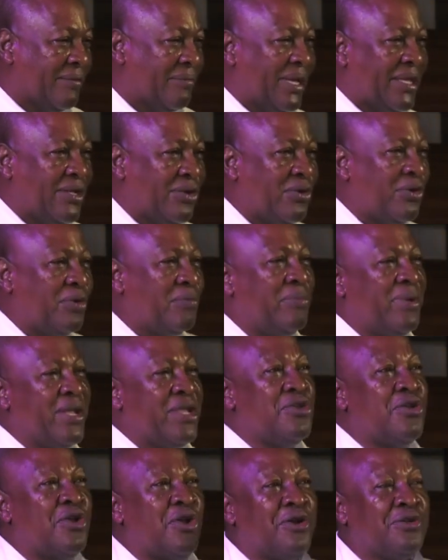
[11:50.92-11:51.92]
But oh,
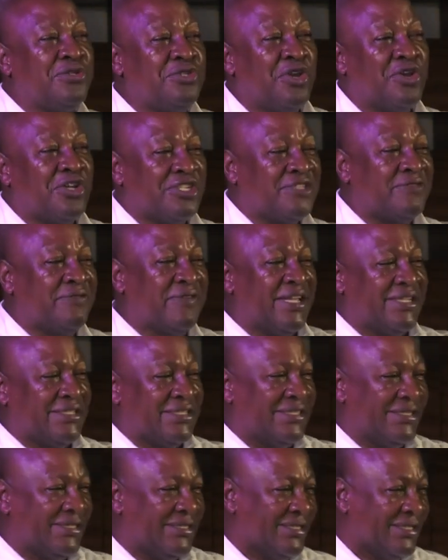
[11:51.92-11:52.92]
bring your, yours
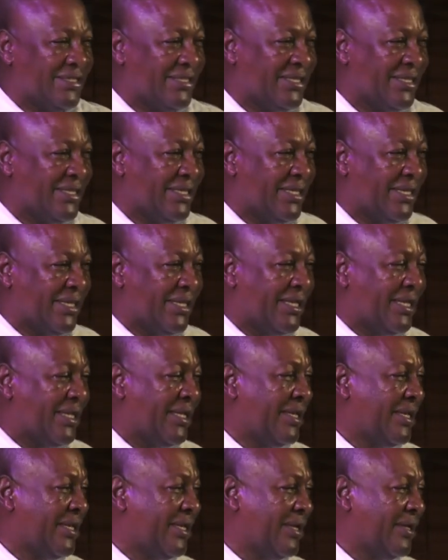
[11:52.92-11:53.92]
first.
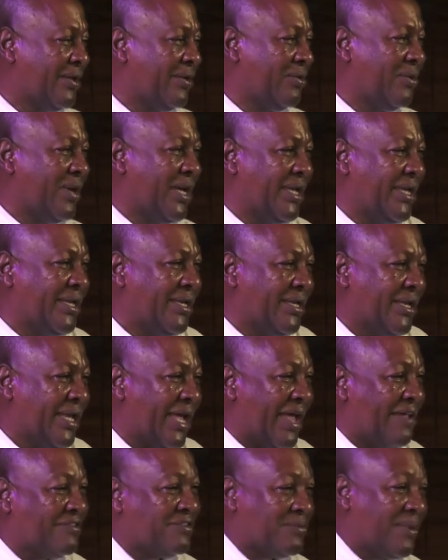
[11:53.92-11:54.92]
Why?
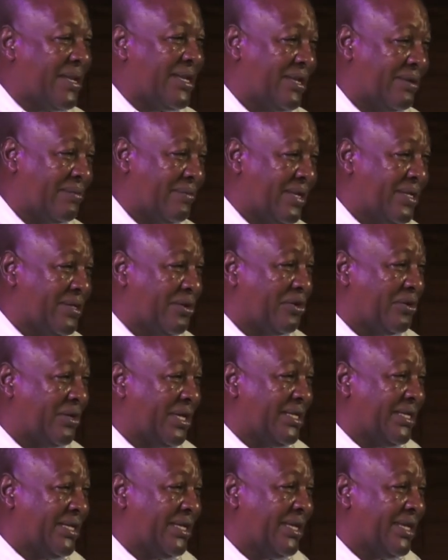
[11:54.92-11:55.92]
I've spent the money
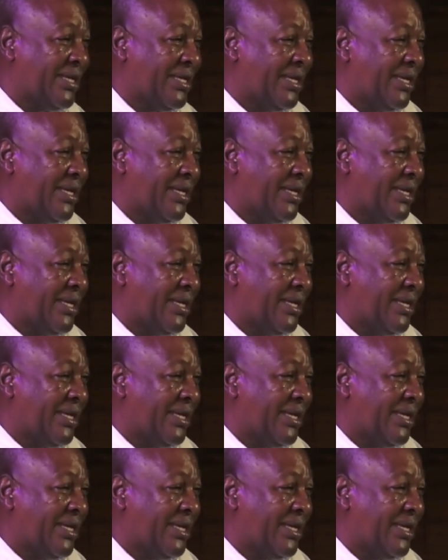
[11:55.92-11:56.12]
already.